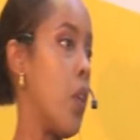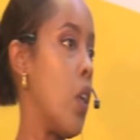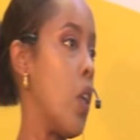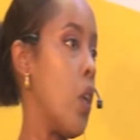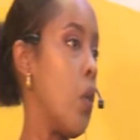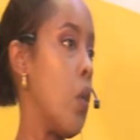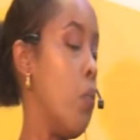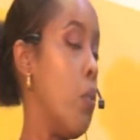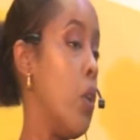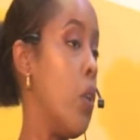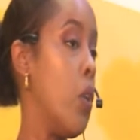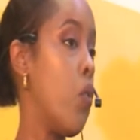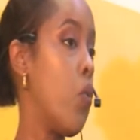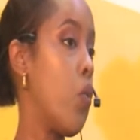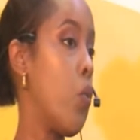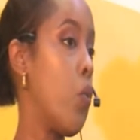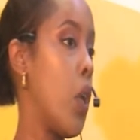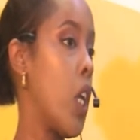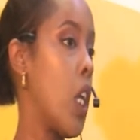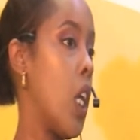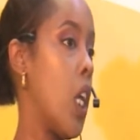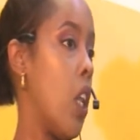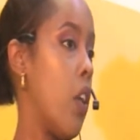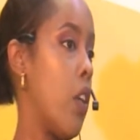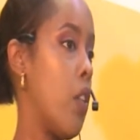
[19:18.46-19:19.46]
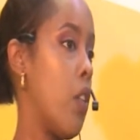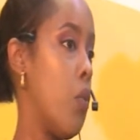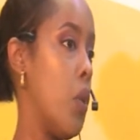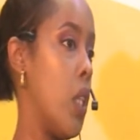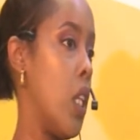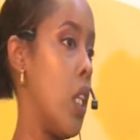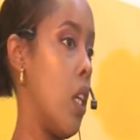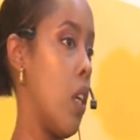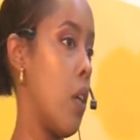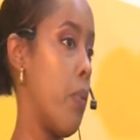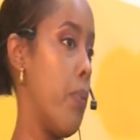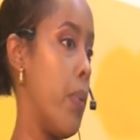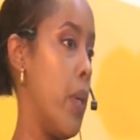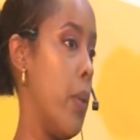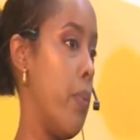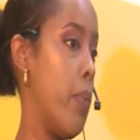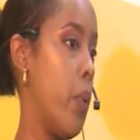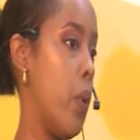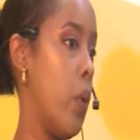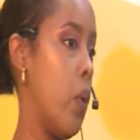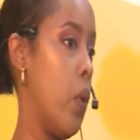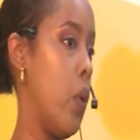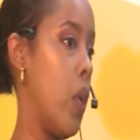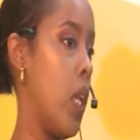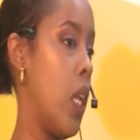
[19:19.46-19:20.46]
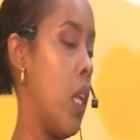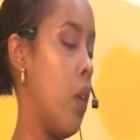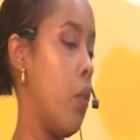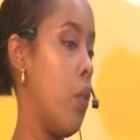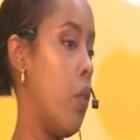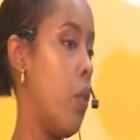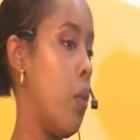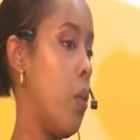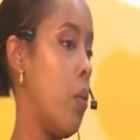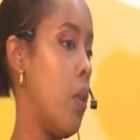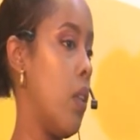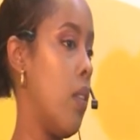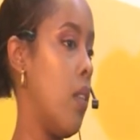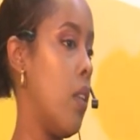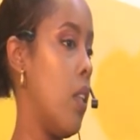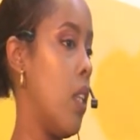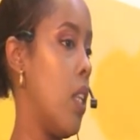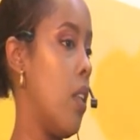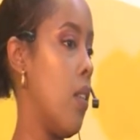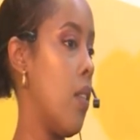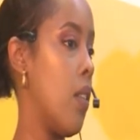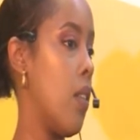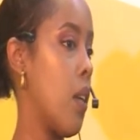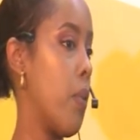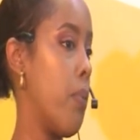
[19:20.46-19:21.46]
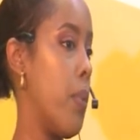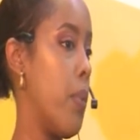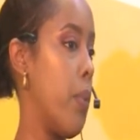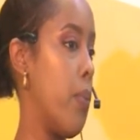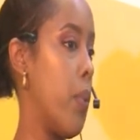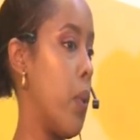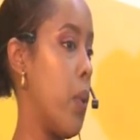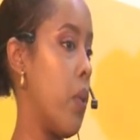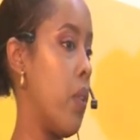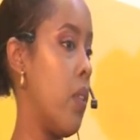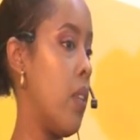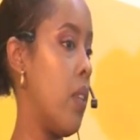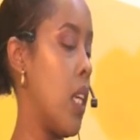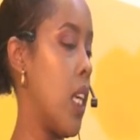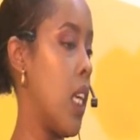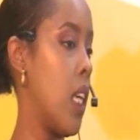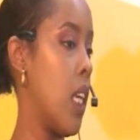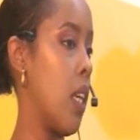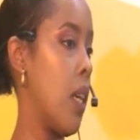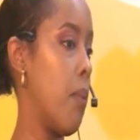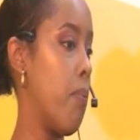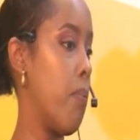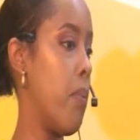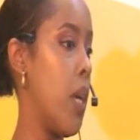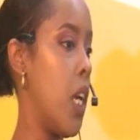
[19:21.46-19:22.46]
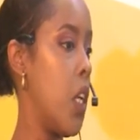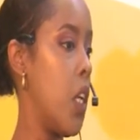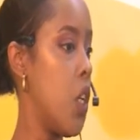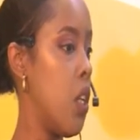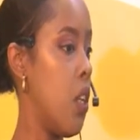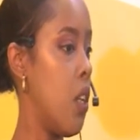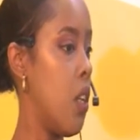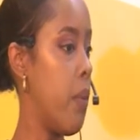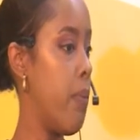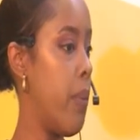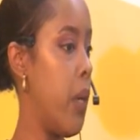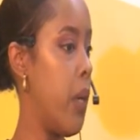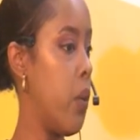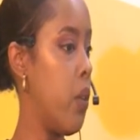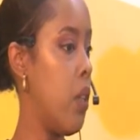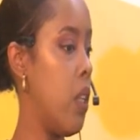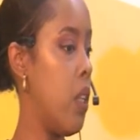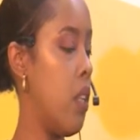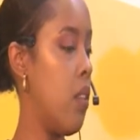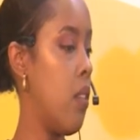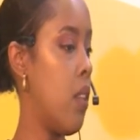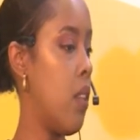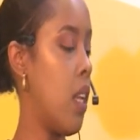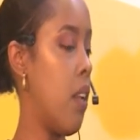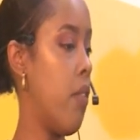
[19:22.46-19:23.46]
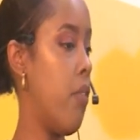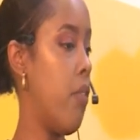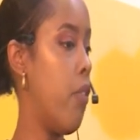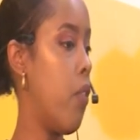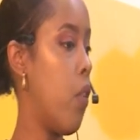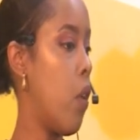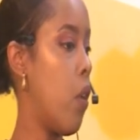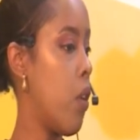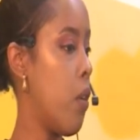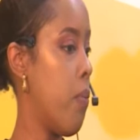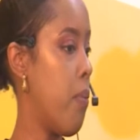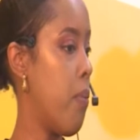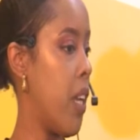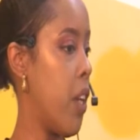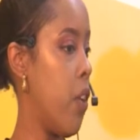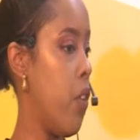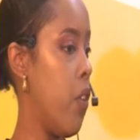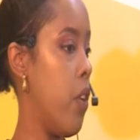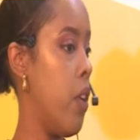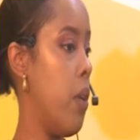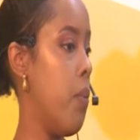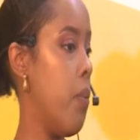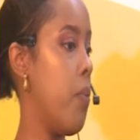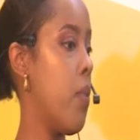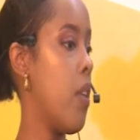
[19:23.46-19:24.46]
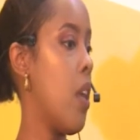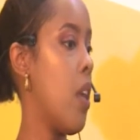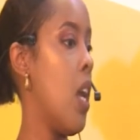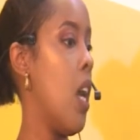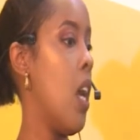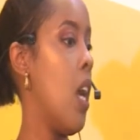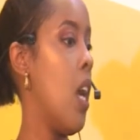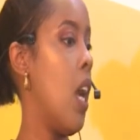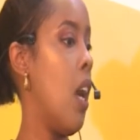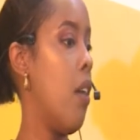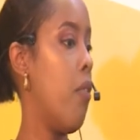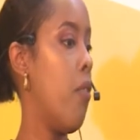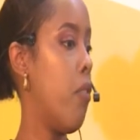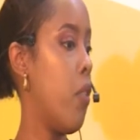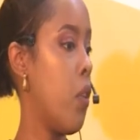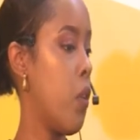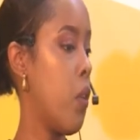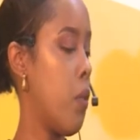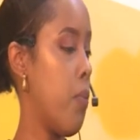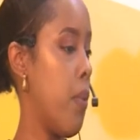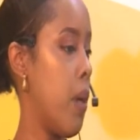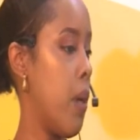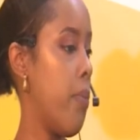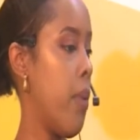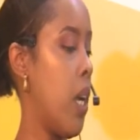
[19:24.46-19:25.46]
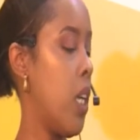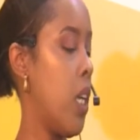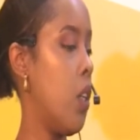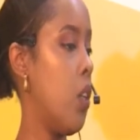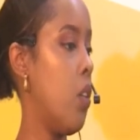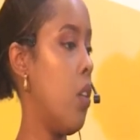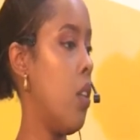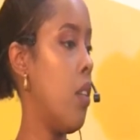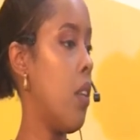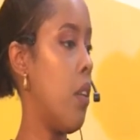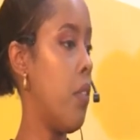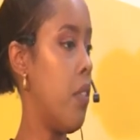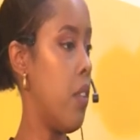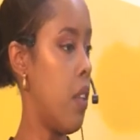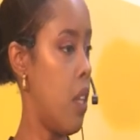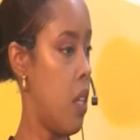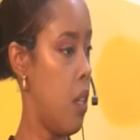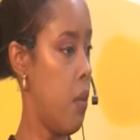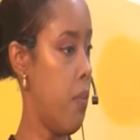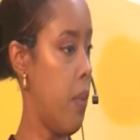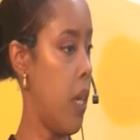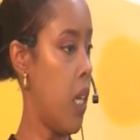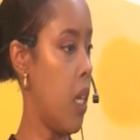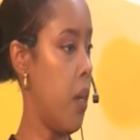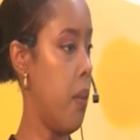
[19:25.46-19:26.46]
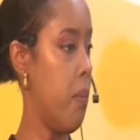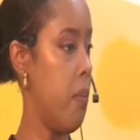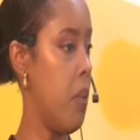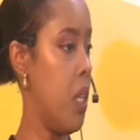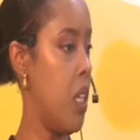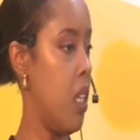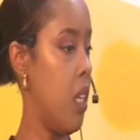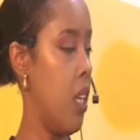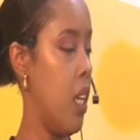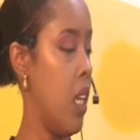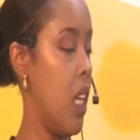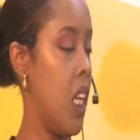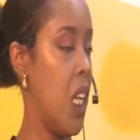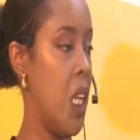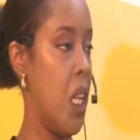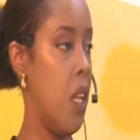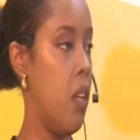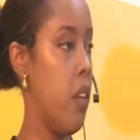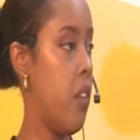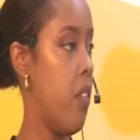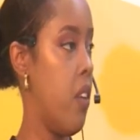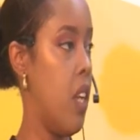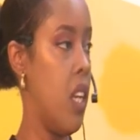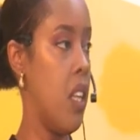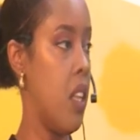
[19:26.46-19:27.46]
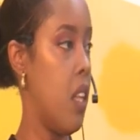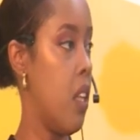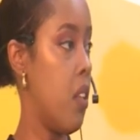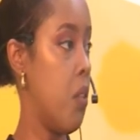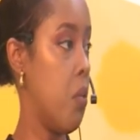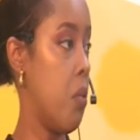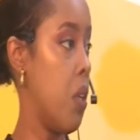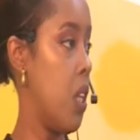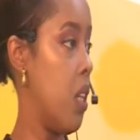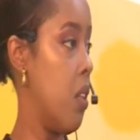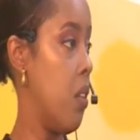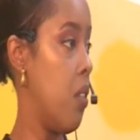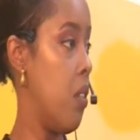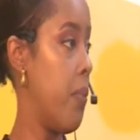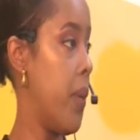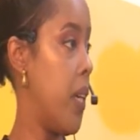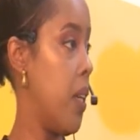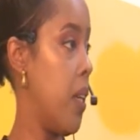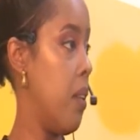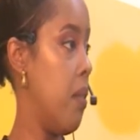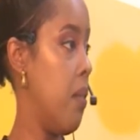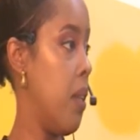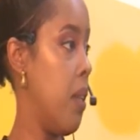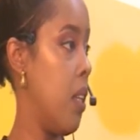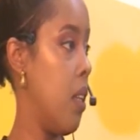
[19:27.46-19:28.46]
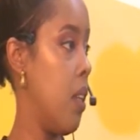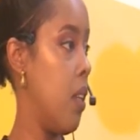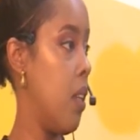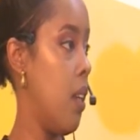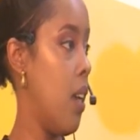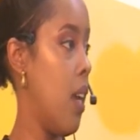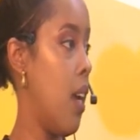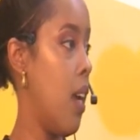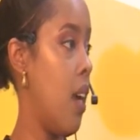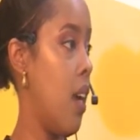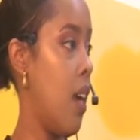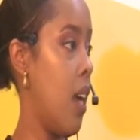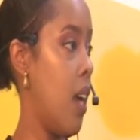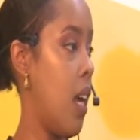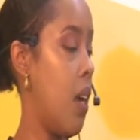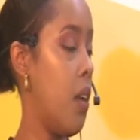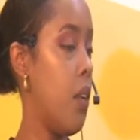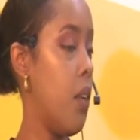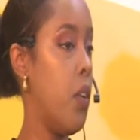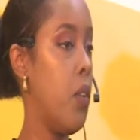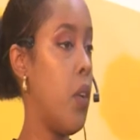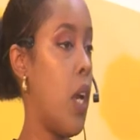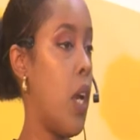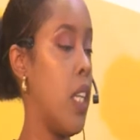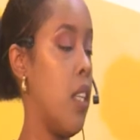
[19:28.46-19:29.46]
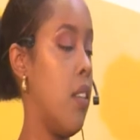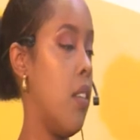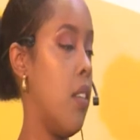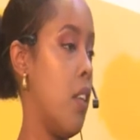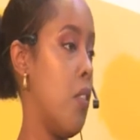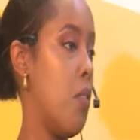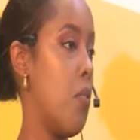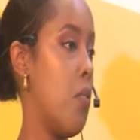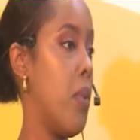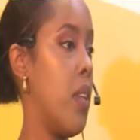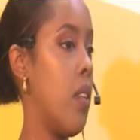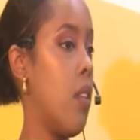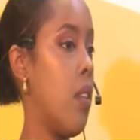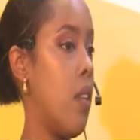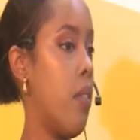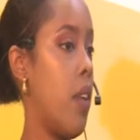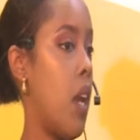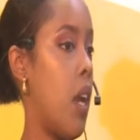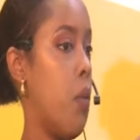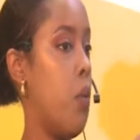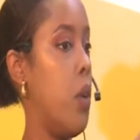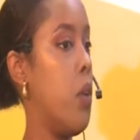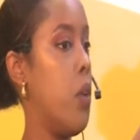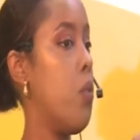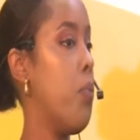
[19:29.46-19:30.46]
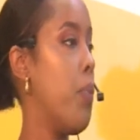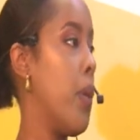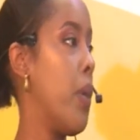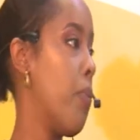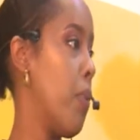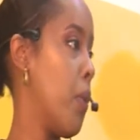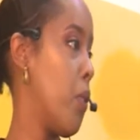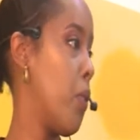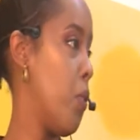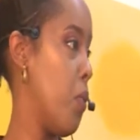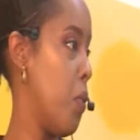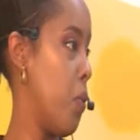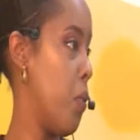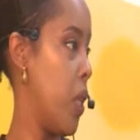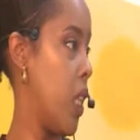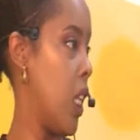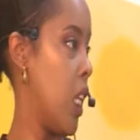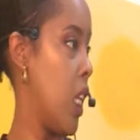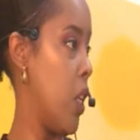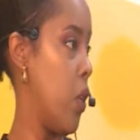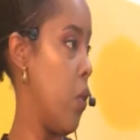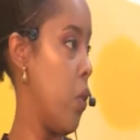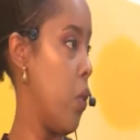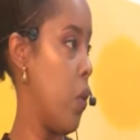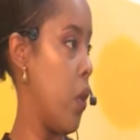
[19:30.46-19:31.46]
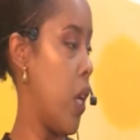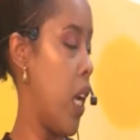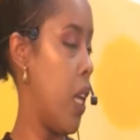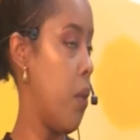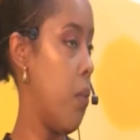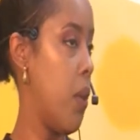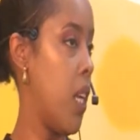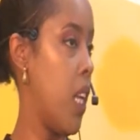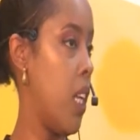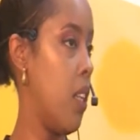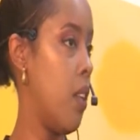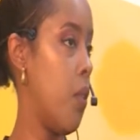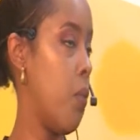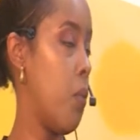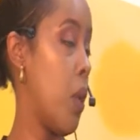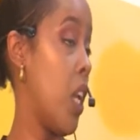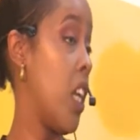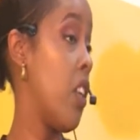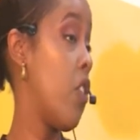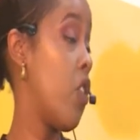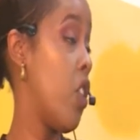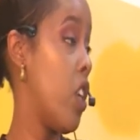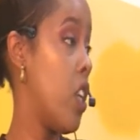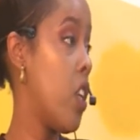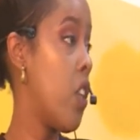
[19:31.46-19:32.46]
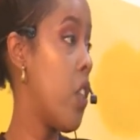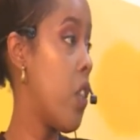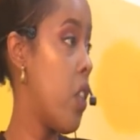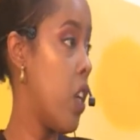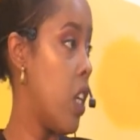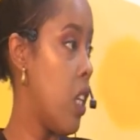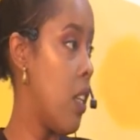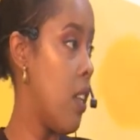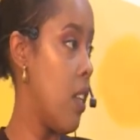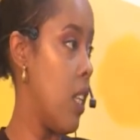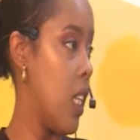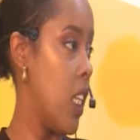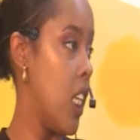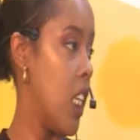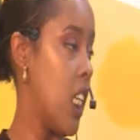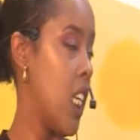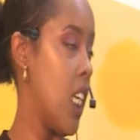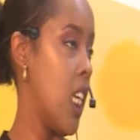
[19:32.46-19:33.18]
we used to work a lot with young people, and I would always see these young people saying, I'm passionate about this, and I've followed my dreams, I've followed my passions, I've started my company. Literally, that's what inspired me. I said to myself, I want to be able to do what they do. And when I turned 30,